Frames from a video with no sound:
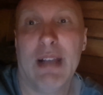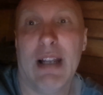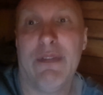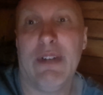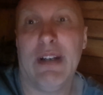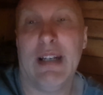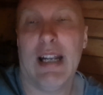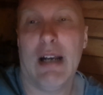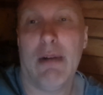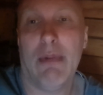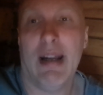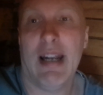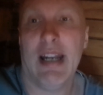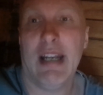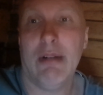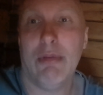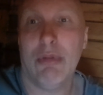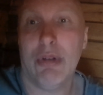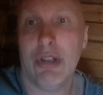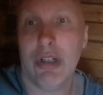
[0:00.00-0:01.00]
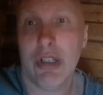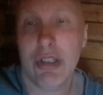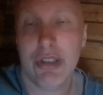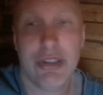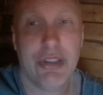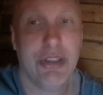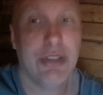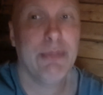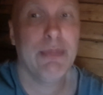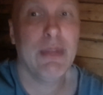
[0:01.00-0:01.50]
don't think now where it
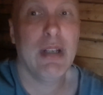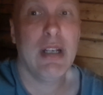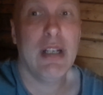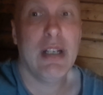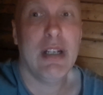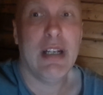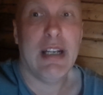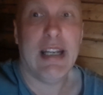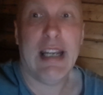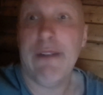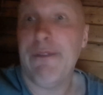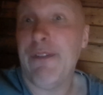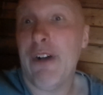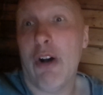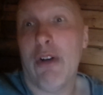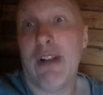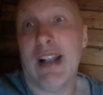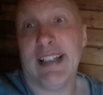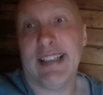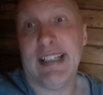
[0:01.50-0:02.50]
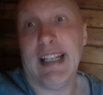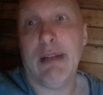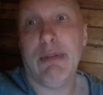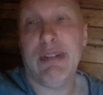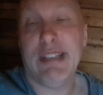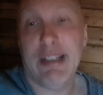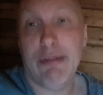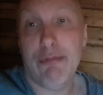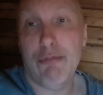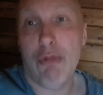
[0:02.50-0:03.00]
was. It fell, that's it, it
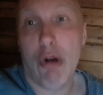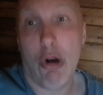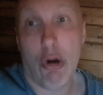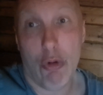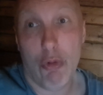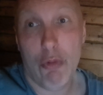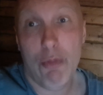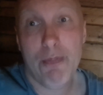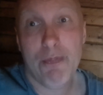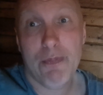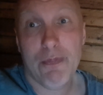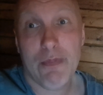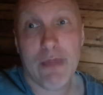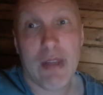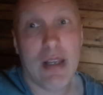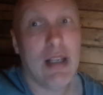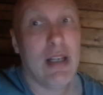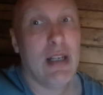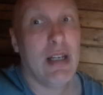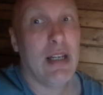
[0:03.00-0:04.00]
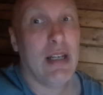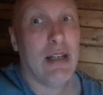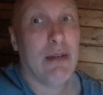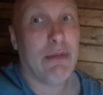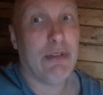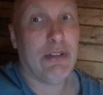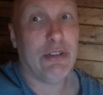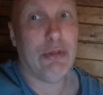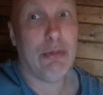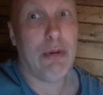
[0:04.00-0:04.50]
was in Rome.
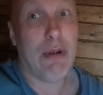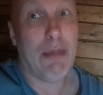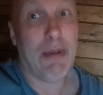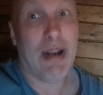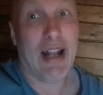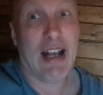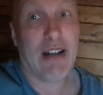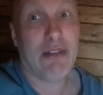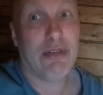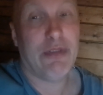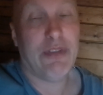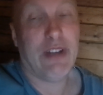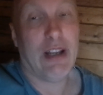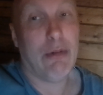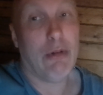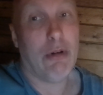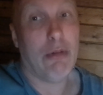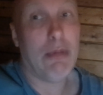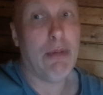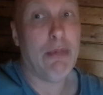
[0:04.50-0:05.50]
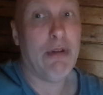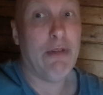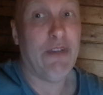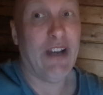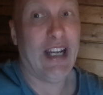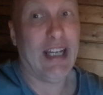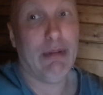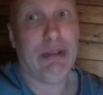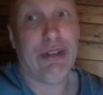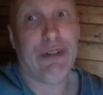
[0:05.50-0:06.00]
We should remember that, because everyone remember the
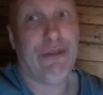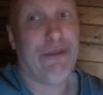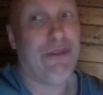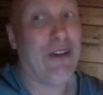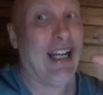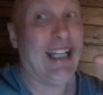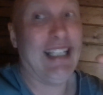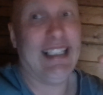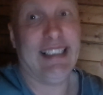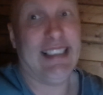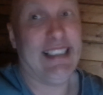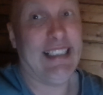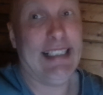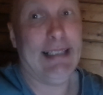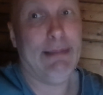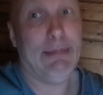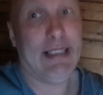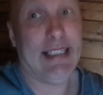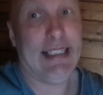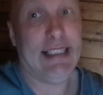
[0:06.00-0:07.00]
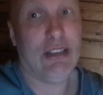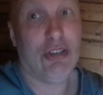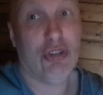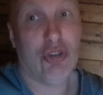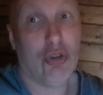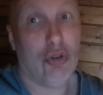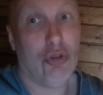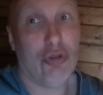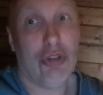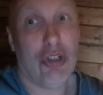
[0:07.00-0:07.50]
famous fight scene between
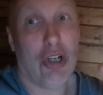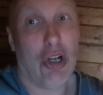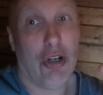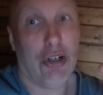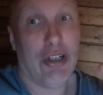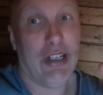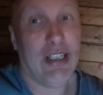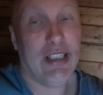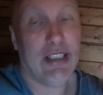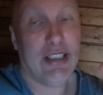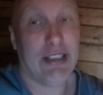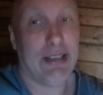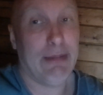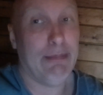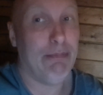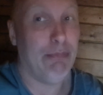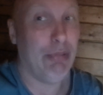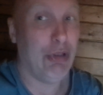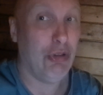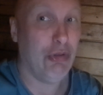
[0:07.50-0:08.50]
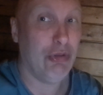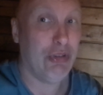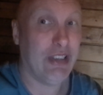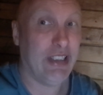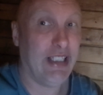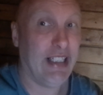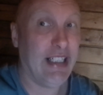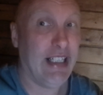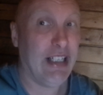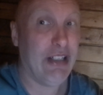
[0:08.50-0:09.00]
Chuck Norris and Bruce
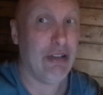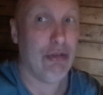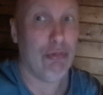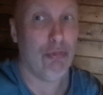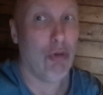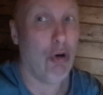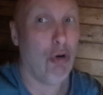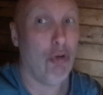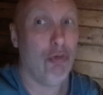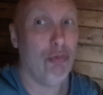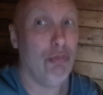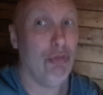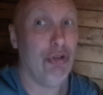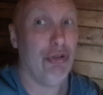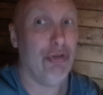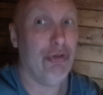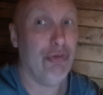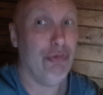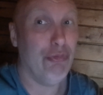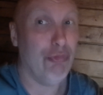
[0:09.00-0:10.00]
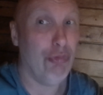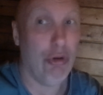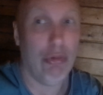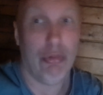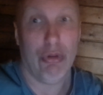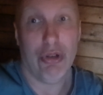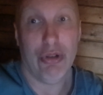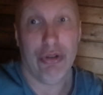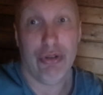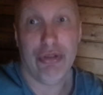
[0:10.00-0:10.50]
Lee in the Roman
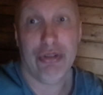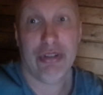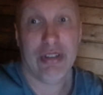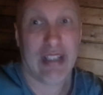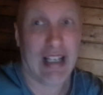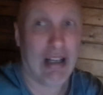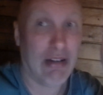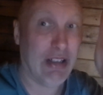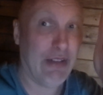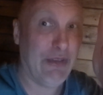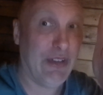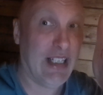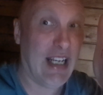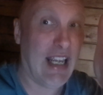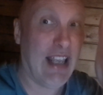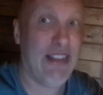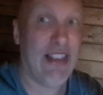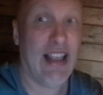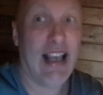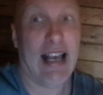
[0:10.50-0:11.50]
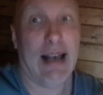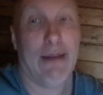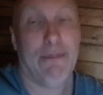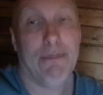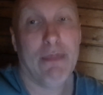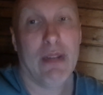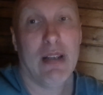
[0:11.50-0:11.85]
ruins. How can I forget that?